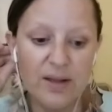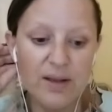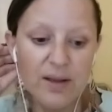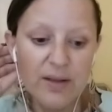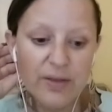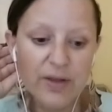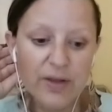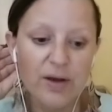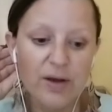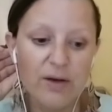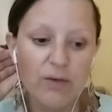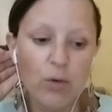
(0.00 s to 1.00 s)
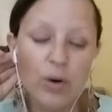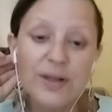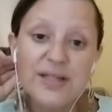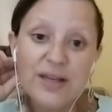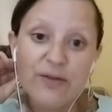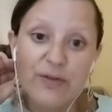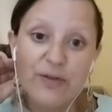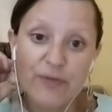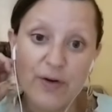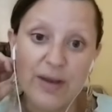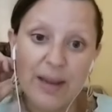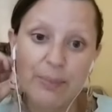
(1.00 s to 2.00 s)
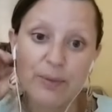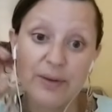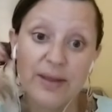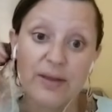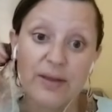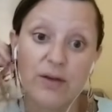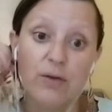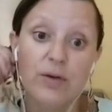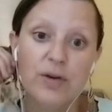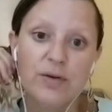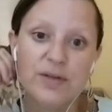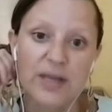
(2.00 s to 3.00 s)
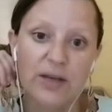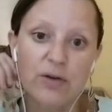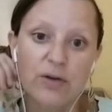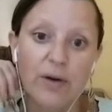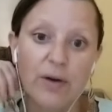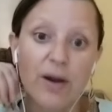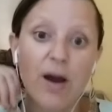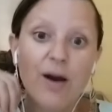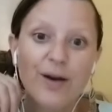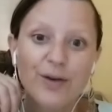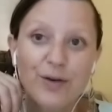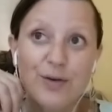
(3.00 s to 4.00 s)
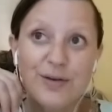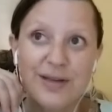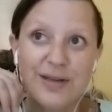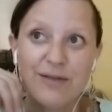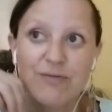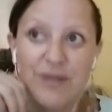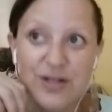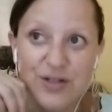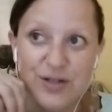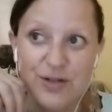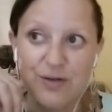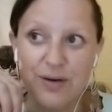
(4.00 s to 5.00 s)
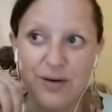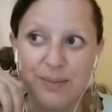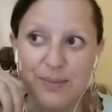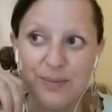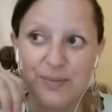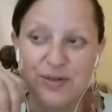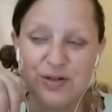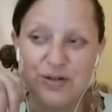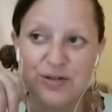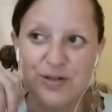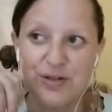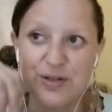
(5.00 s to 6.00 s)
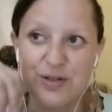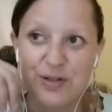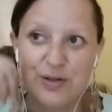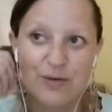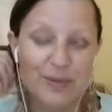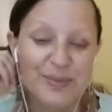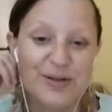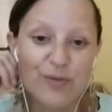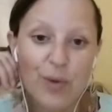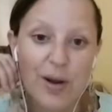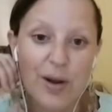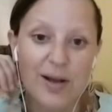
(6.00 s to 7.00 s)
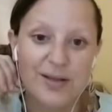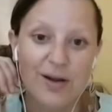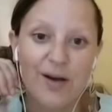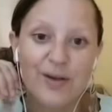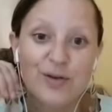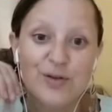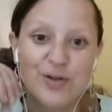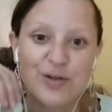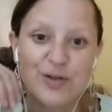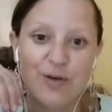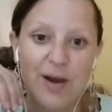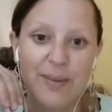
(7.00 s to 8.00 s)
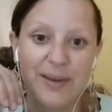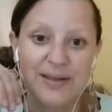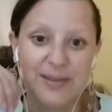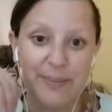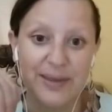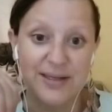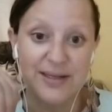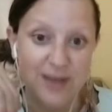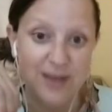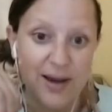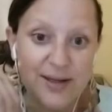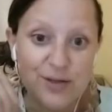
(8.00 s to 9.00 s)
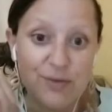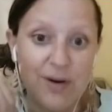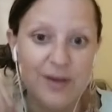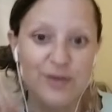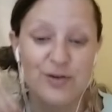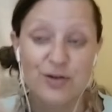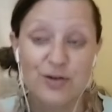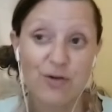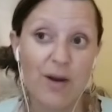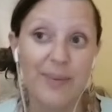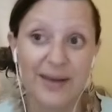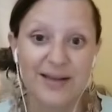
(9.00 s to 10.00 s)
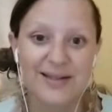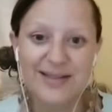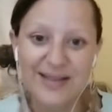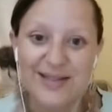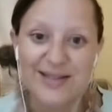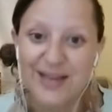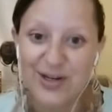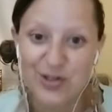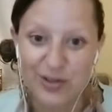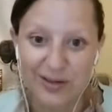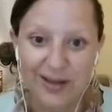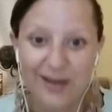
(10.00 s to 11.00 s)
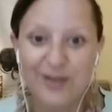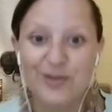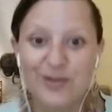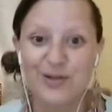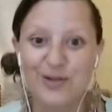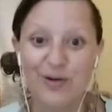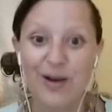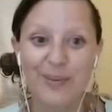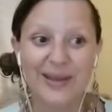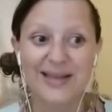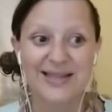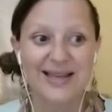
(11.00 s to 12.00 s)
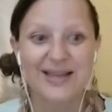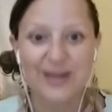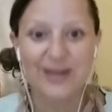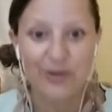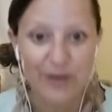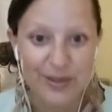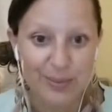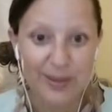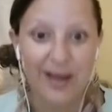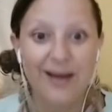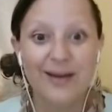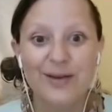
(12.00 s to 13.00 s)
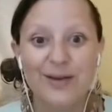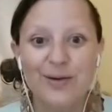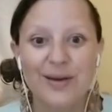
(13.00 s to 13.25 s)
the quality of the vocabulary that you're using, you know, are you using rich descriptive words? Are you describing something as nice, or are you describing it as sensational? Are you describing it as incredible? Are you